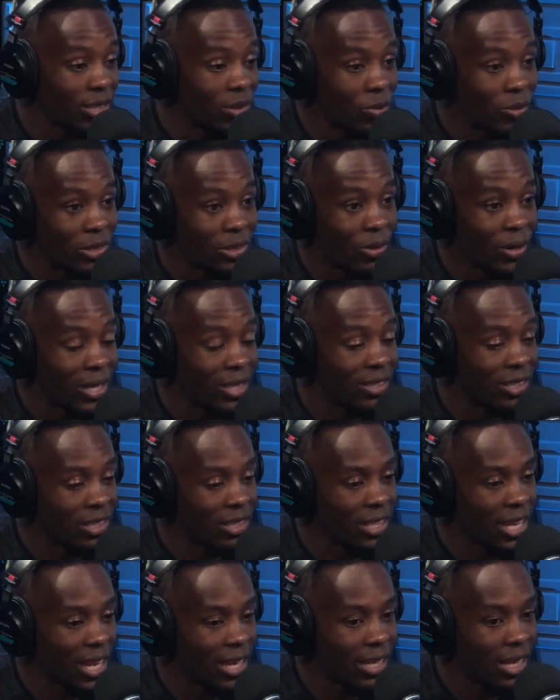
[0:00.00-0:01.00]
What's crazy is
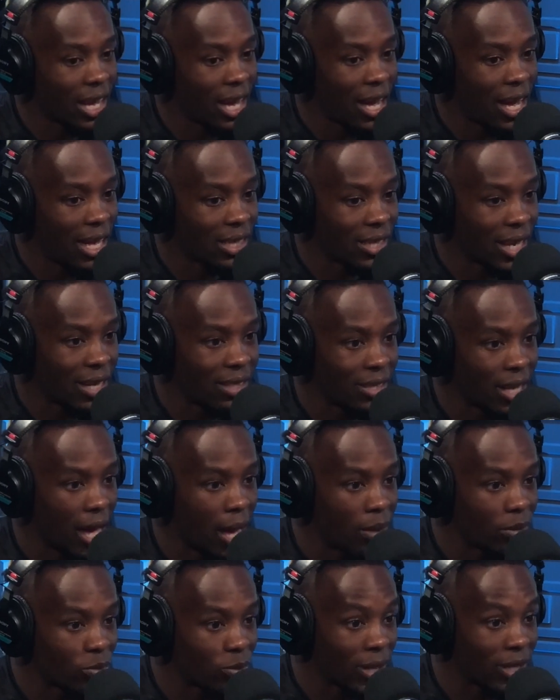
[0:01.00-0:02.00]
that a lot of
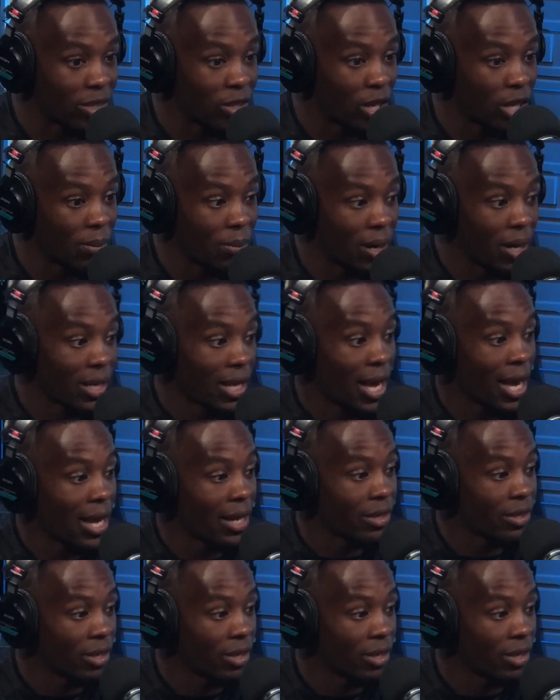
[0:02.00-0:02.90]
times when I talk about God